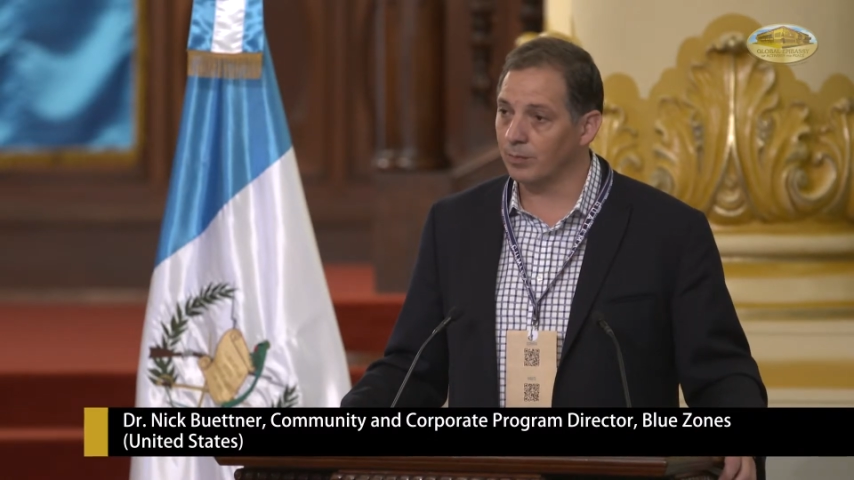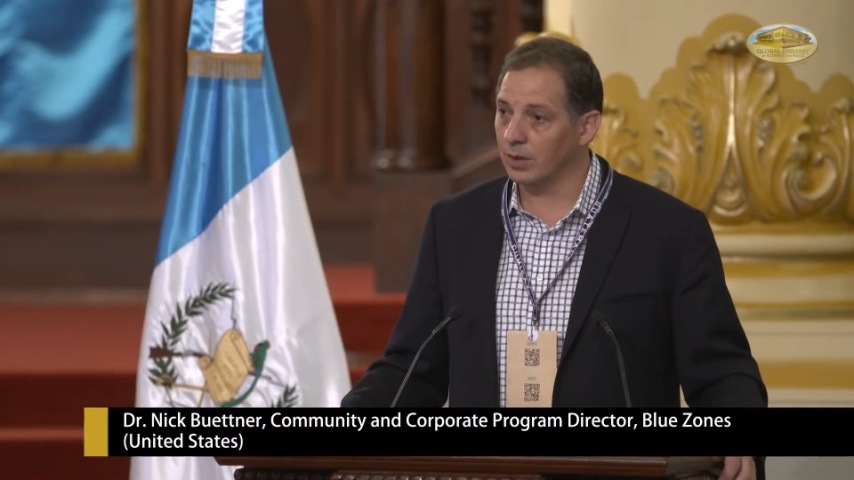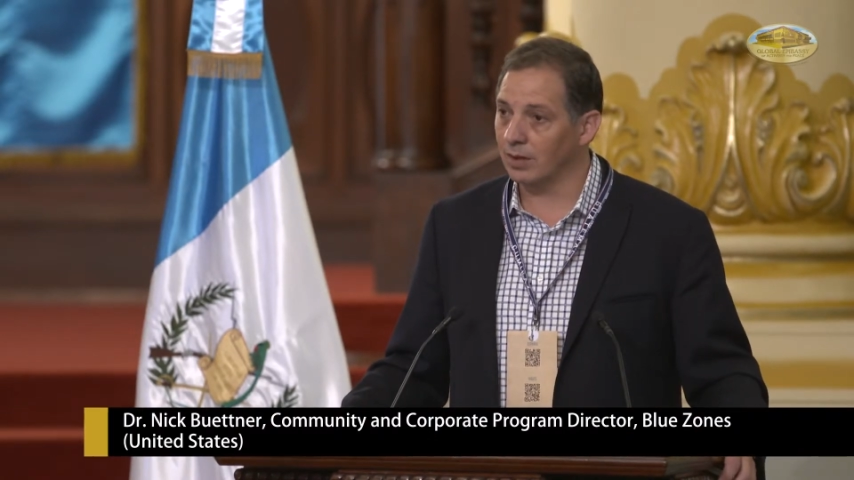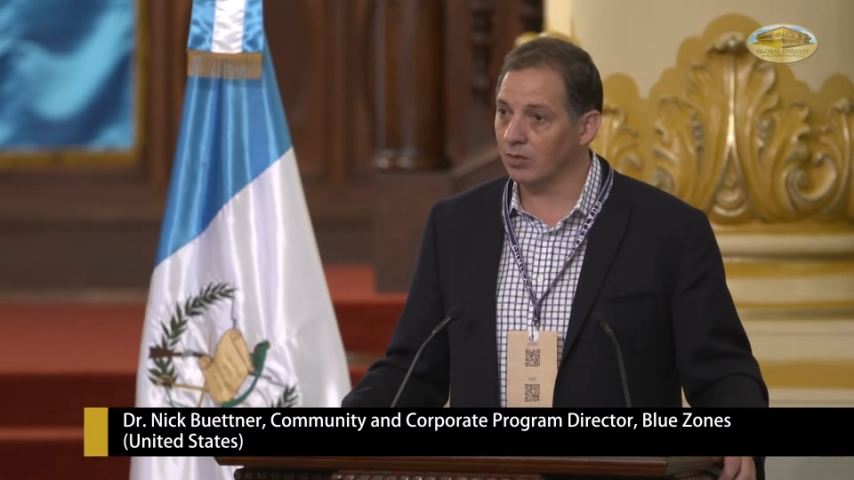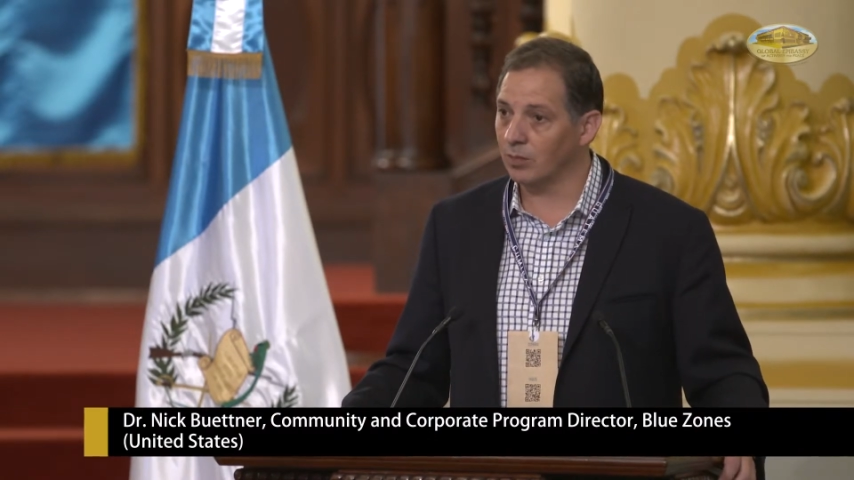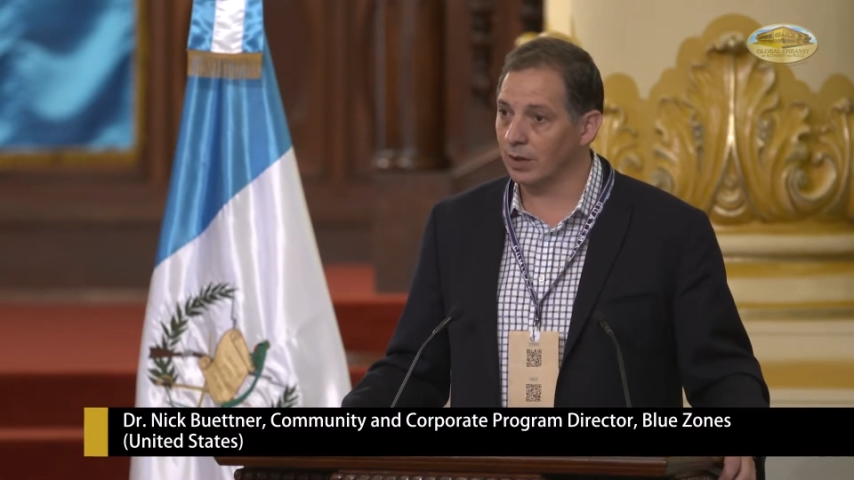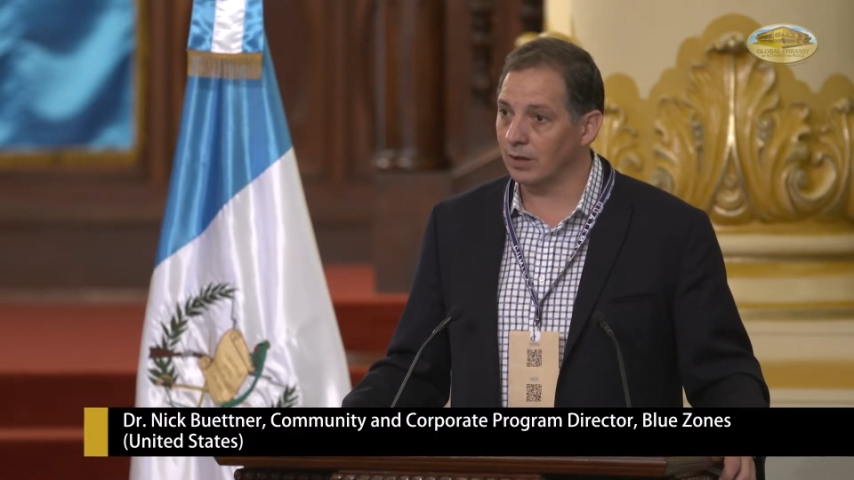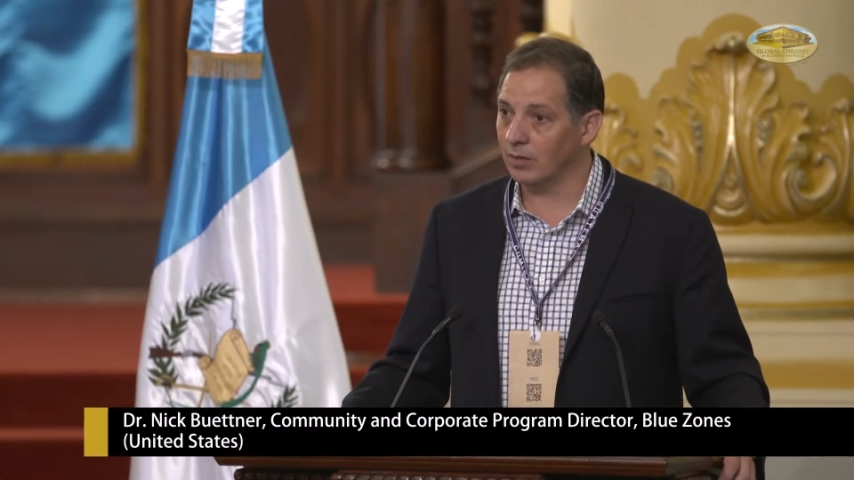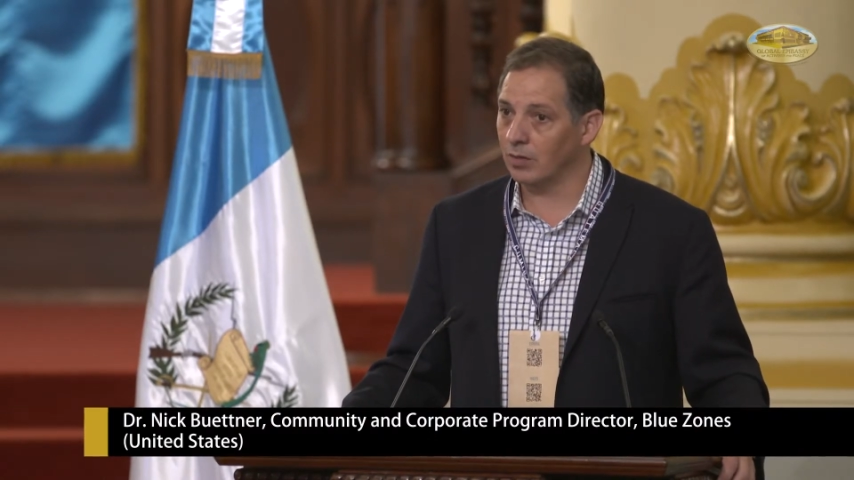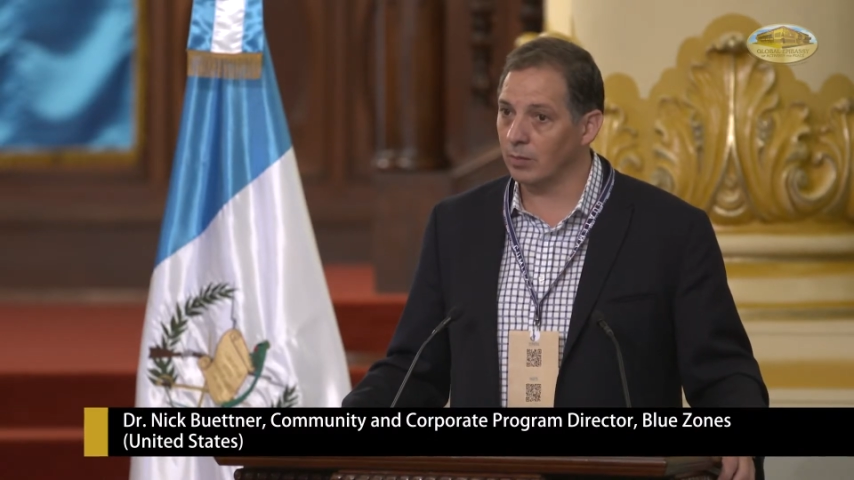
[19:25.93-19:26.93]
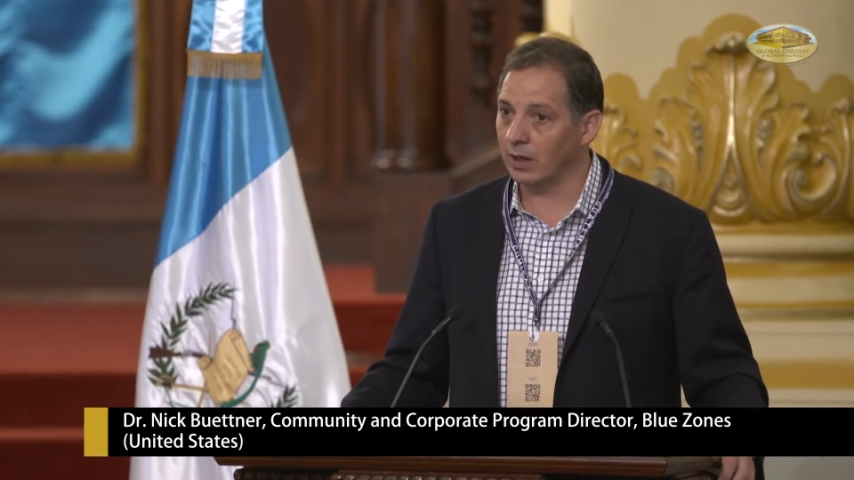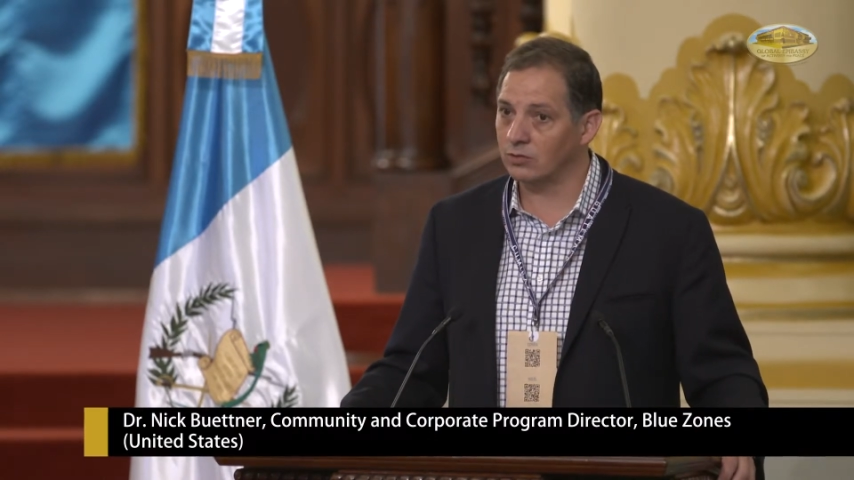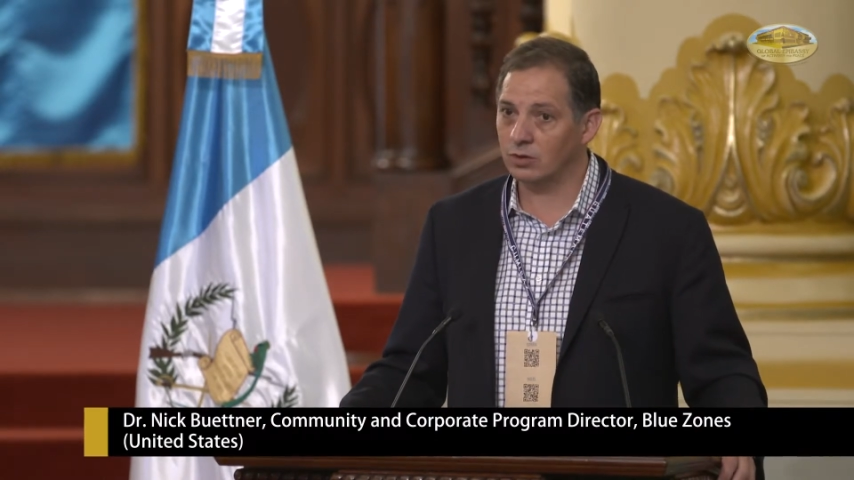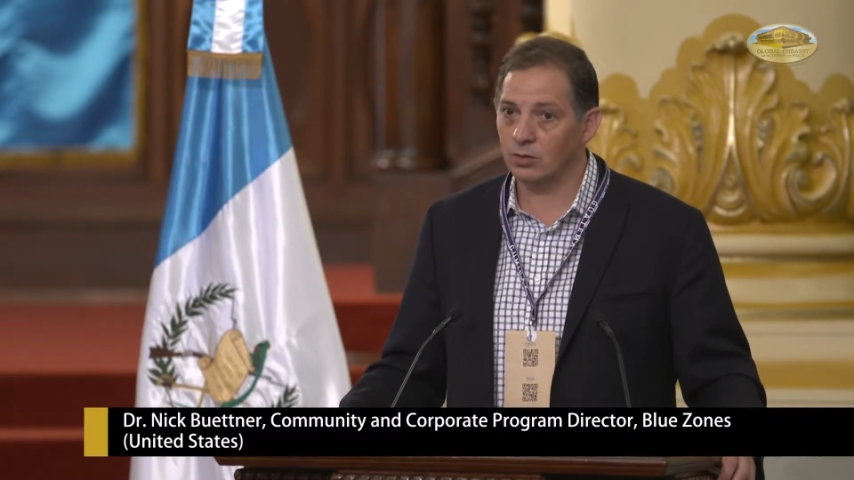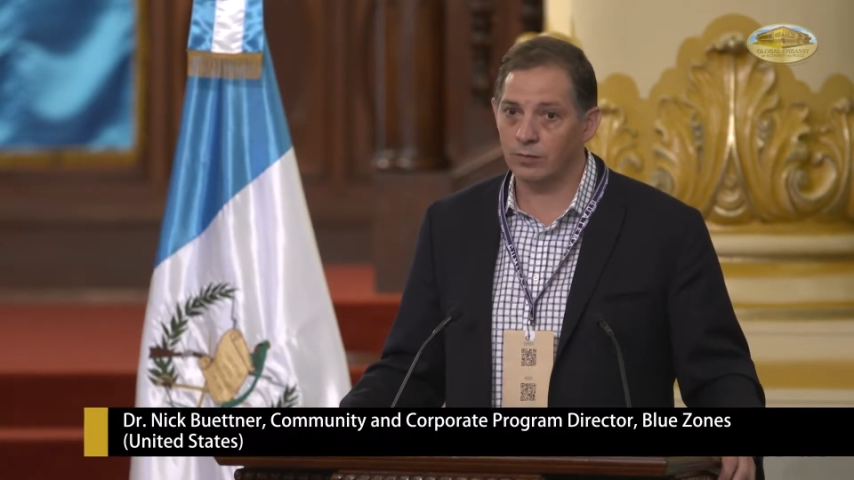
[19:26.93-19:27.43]
beans, and
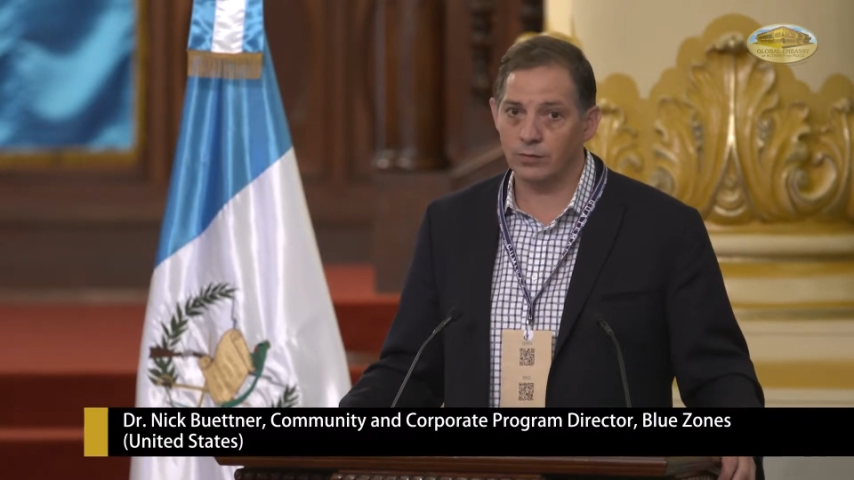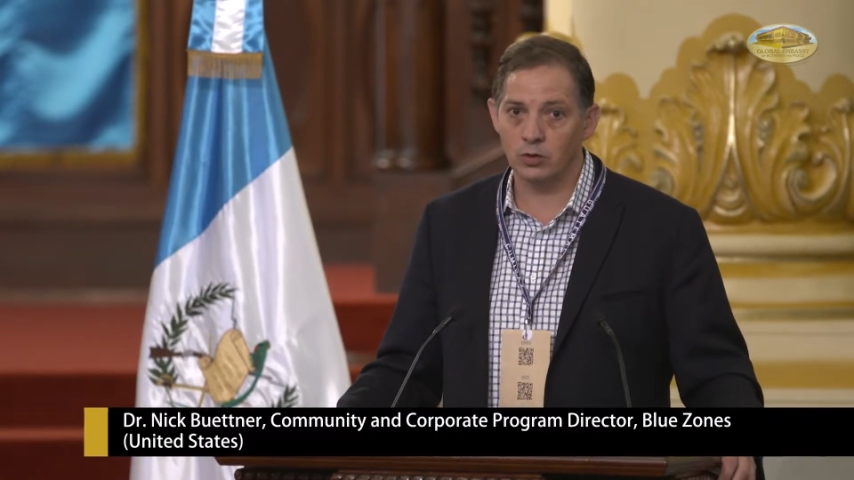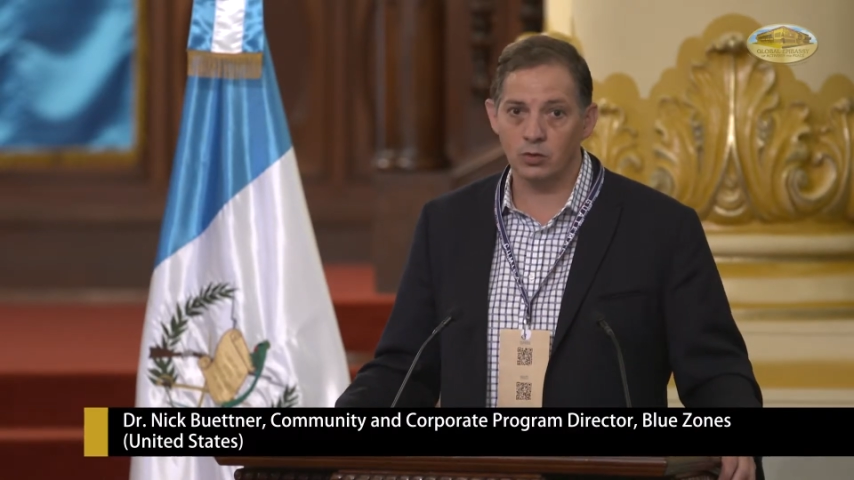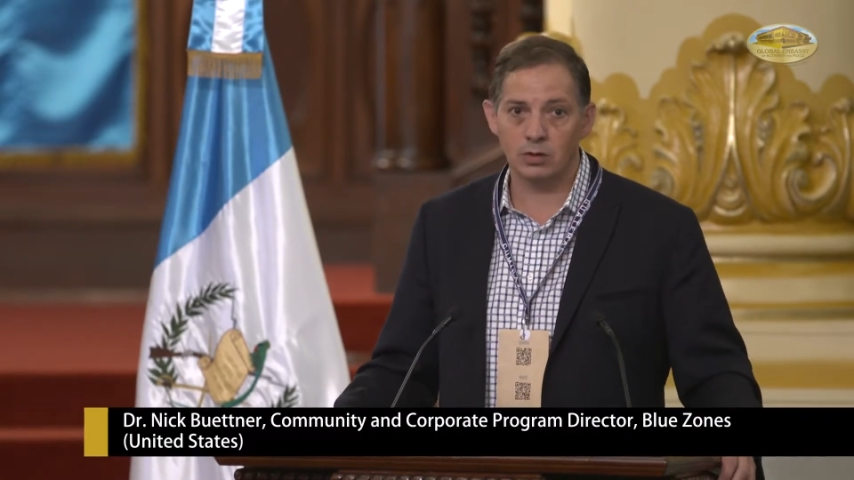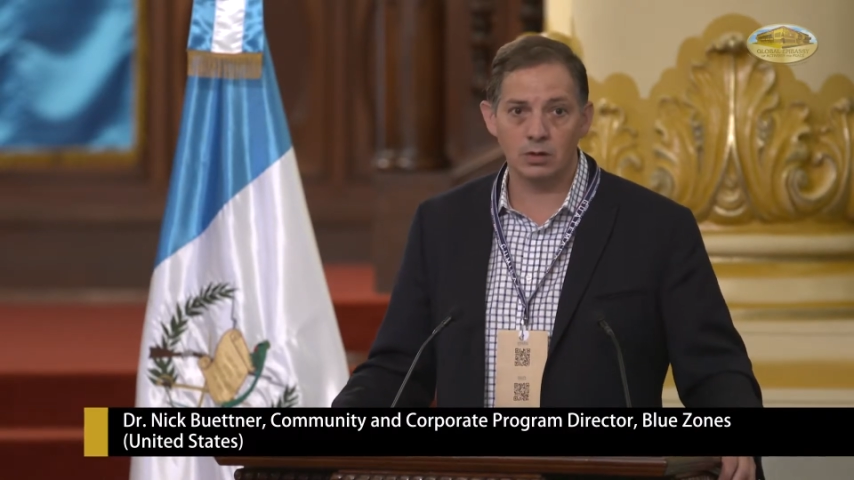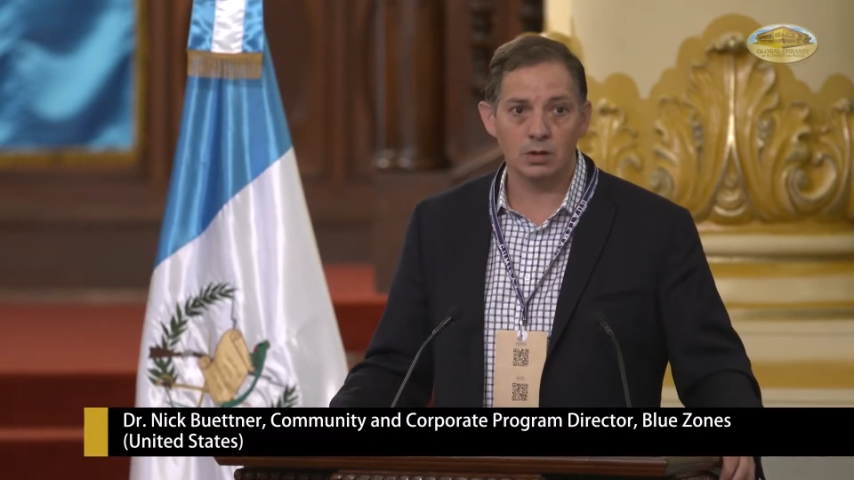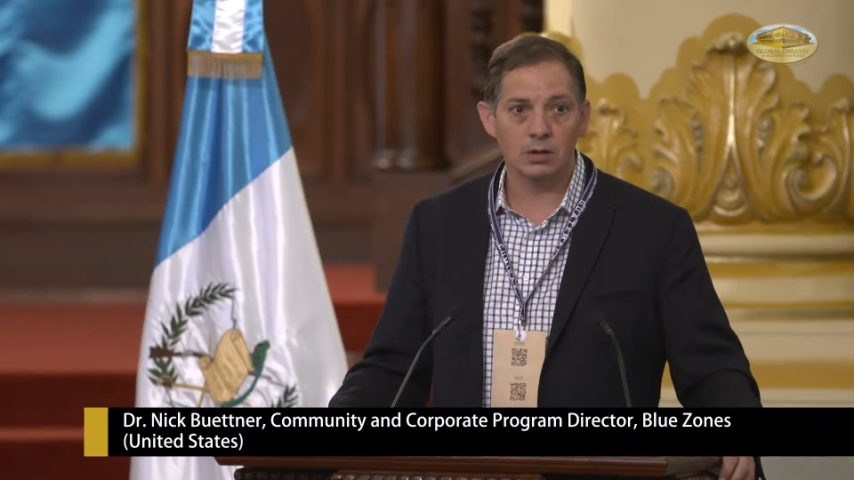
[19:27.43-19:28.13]
magical fruit.